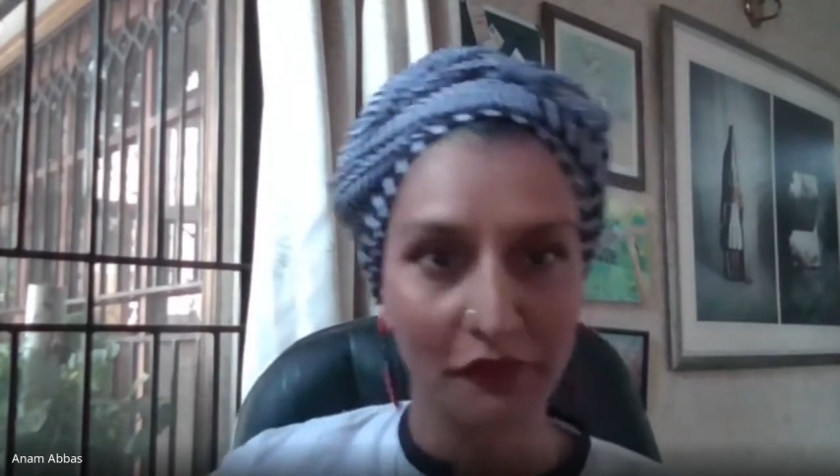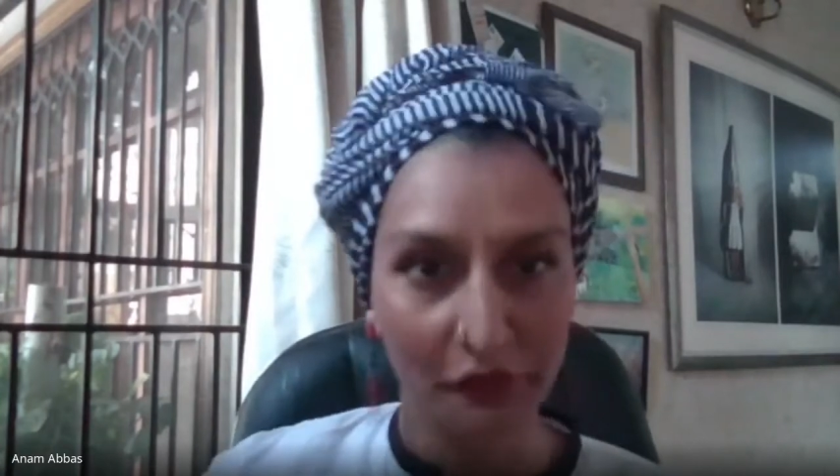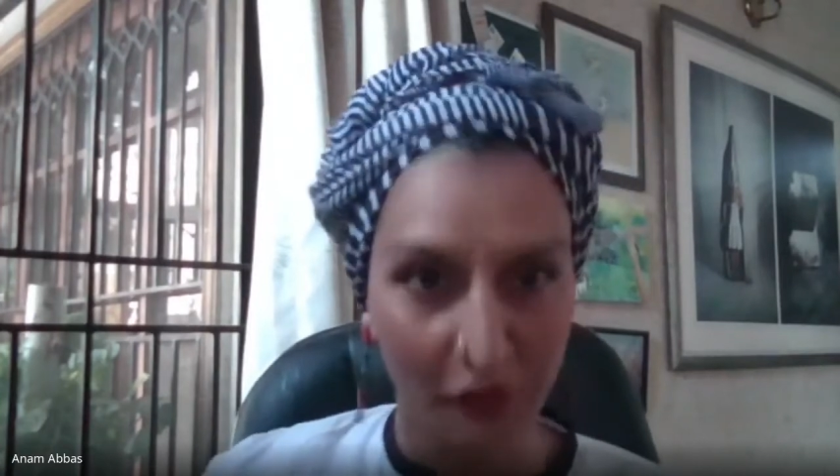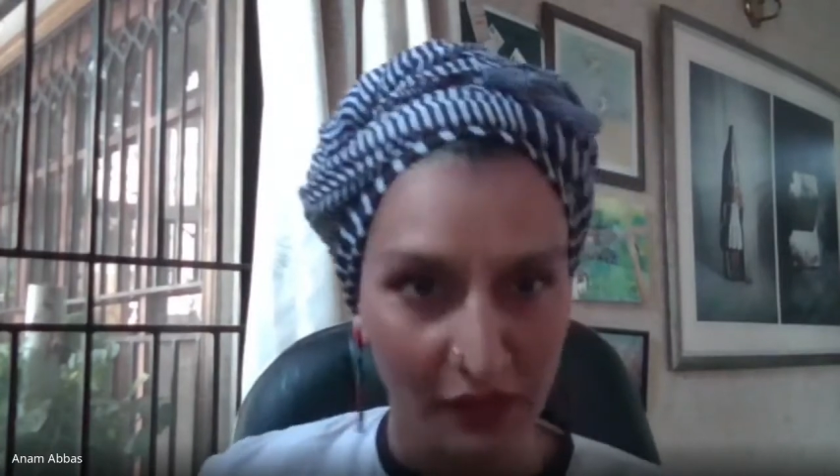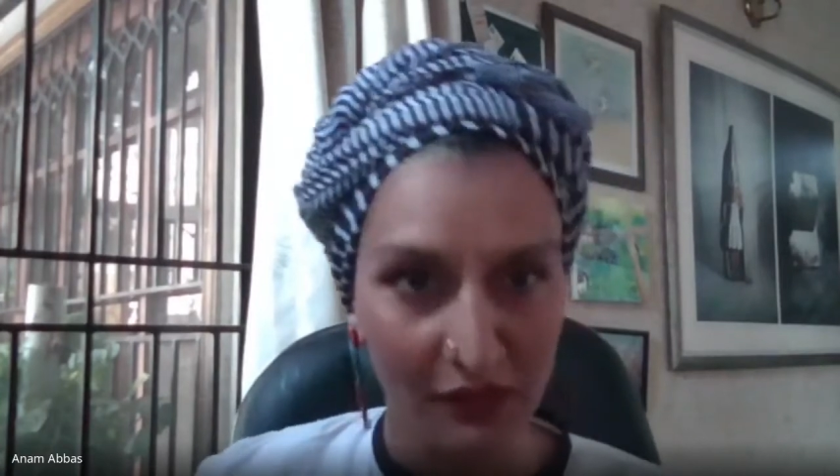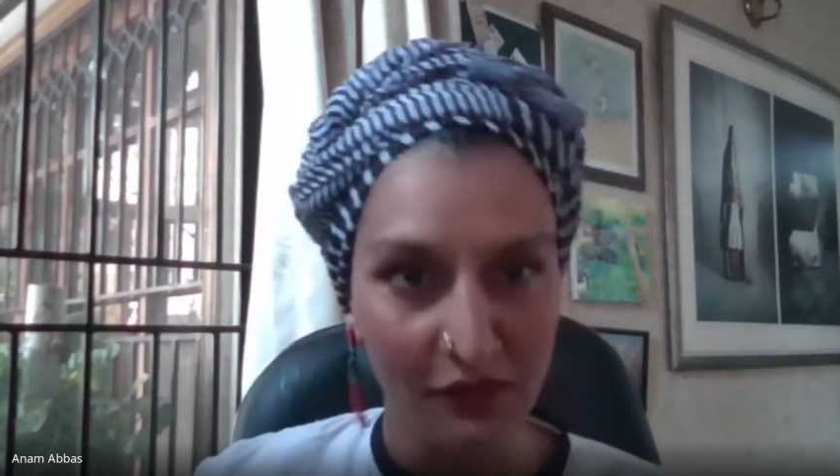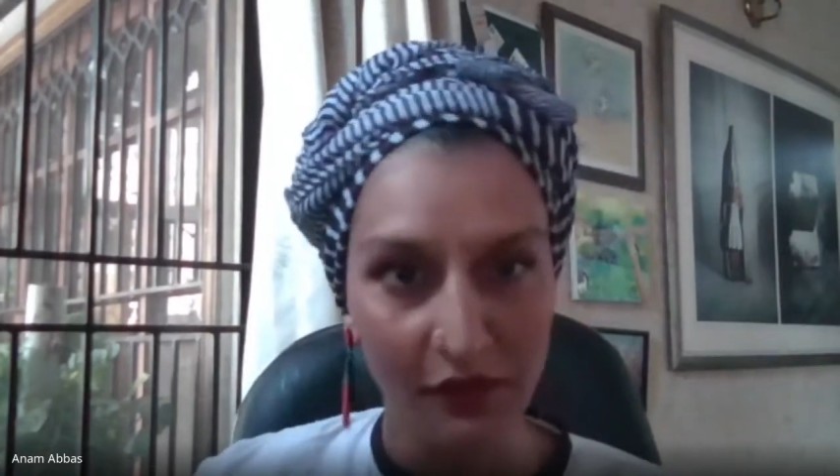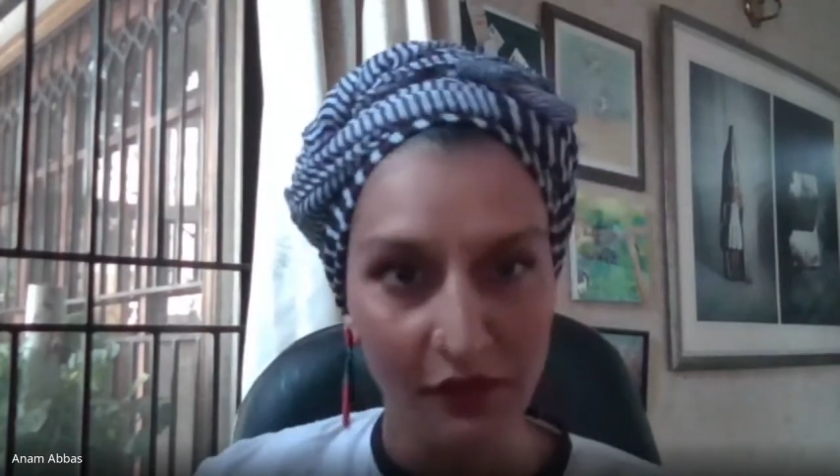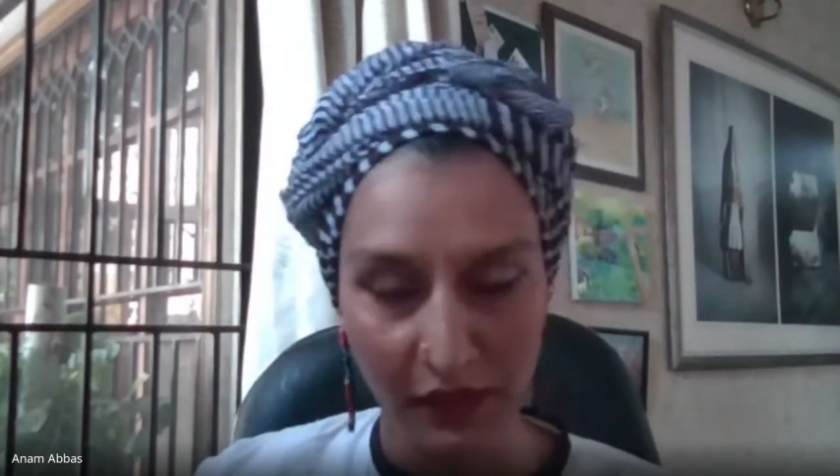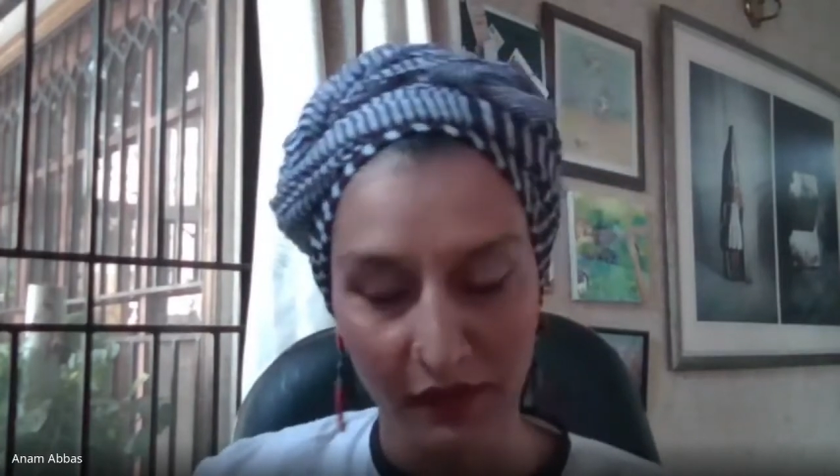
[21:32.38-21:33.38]
friend
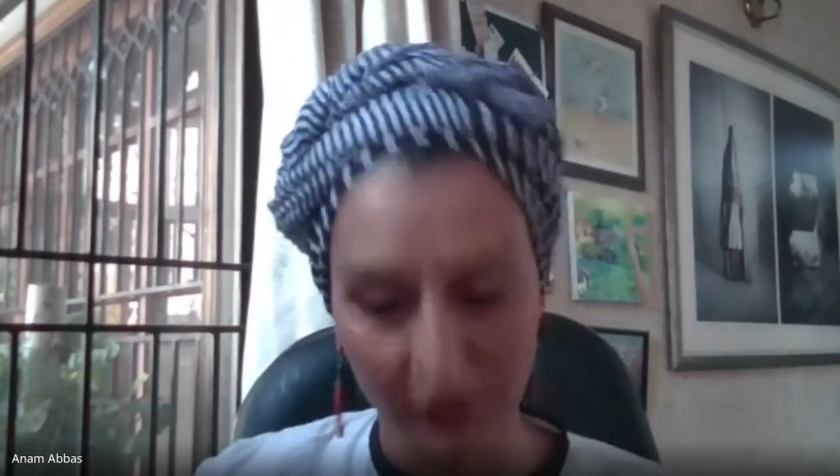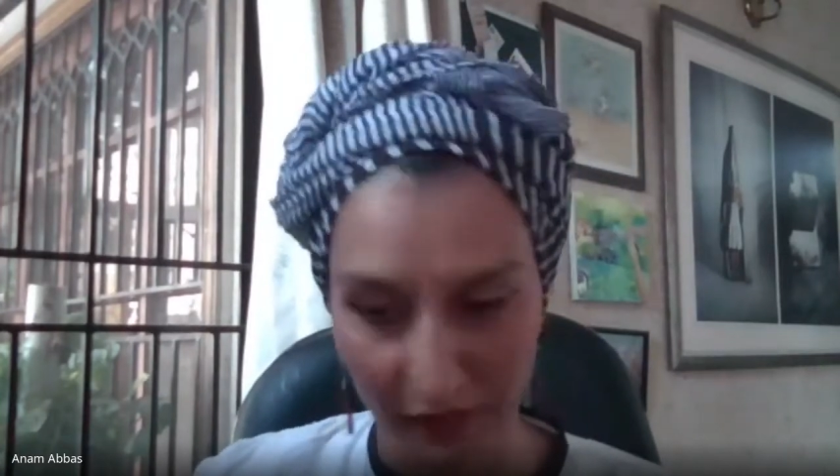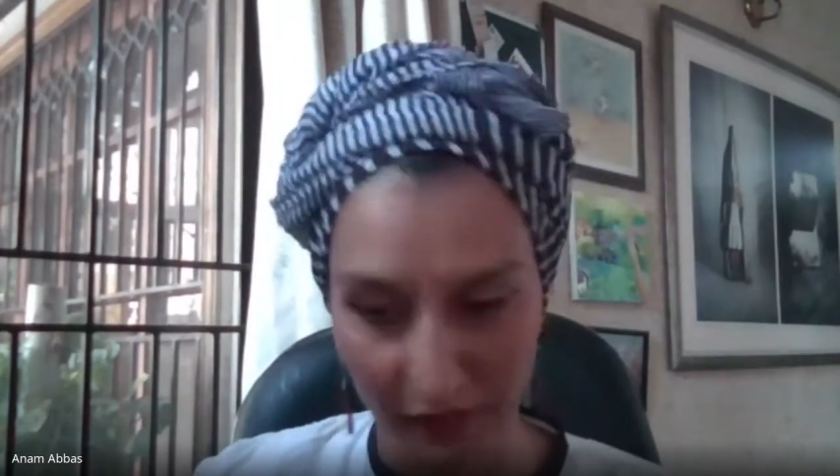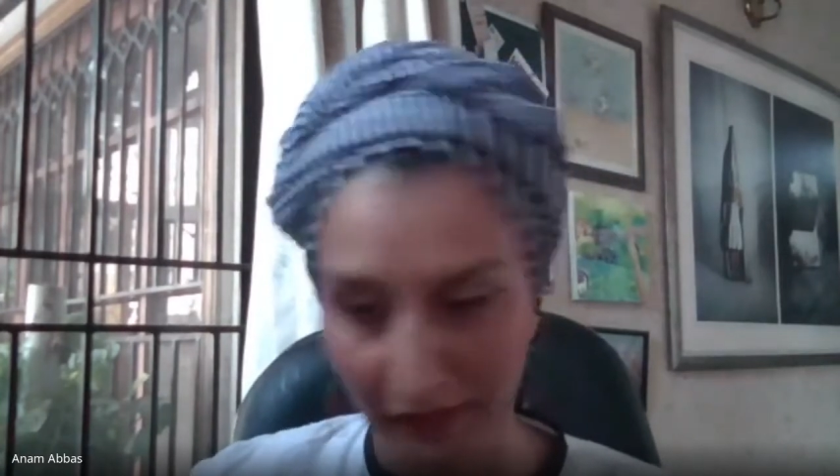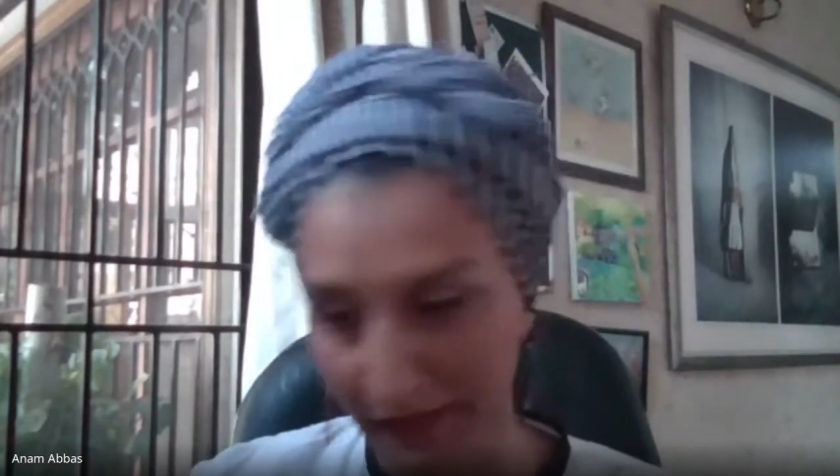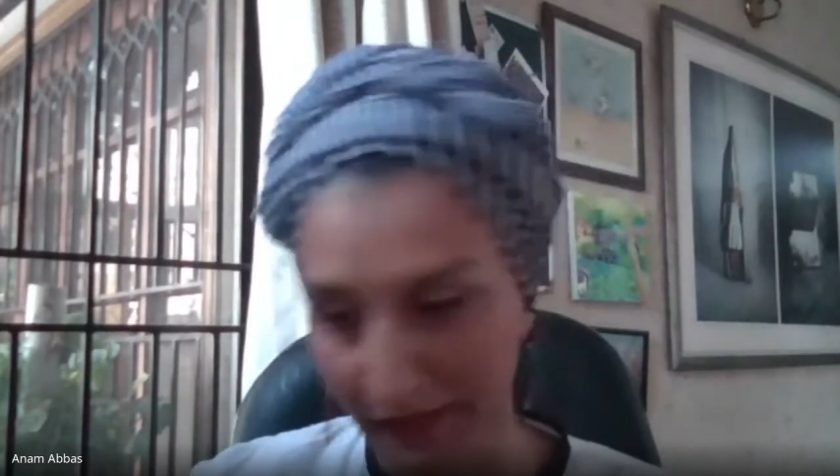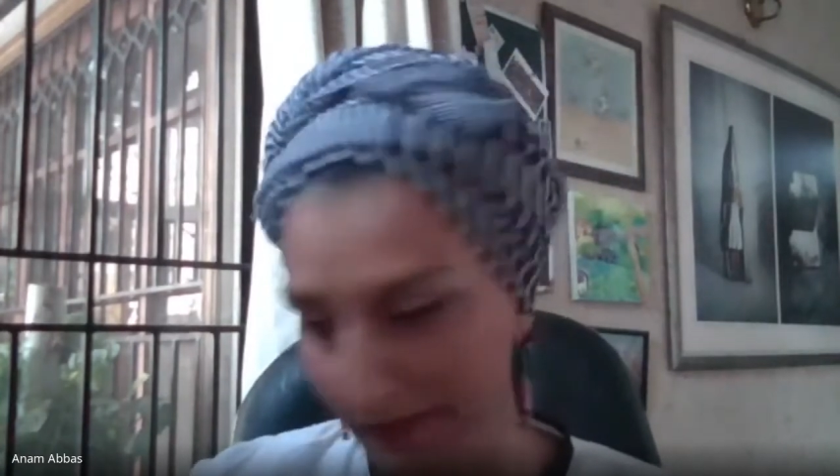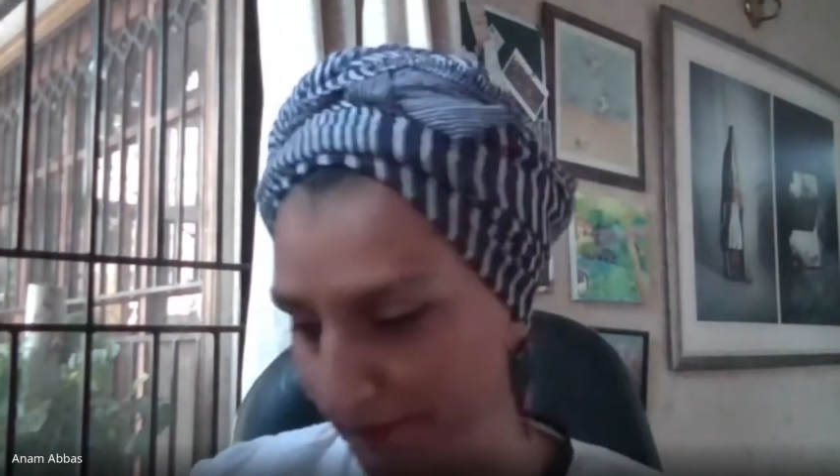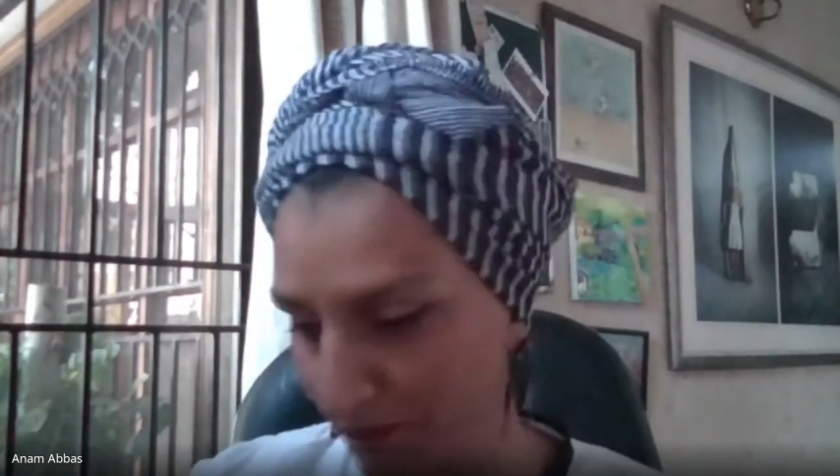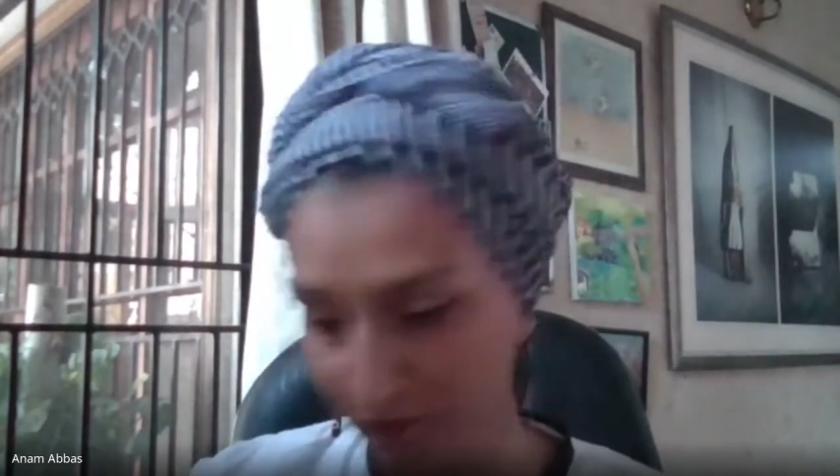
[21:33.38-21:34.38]
like uh,
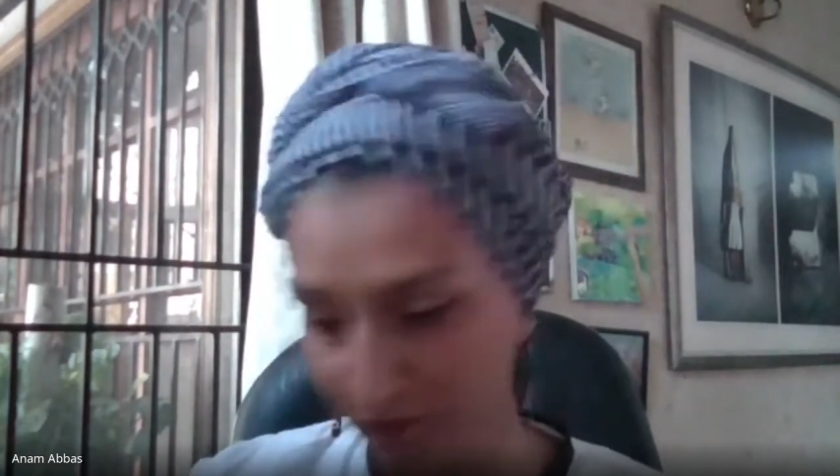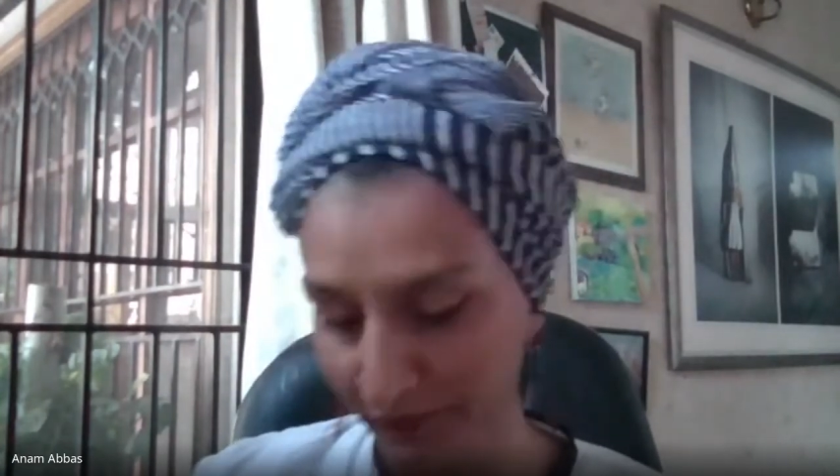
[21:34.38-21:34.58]
um,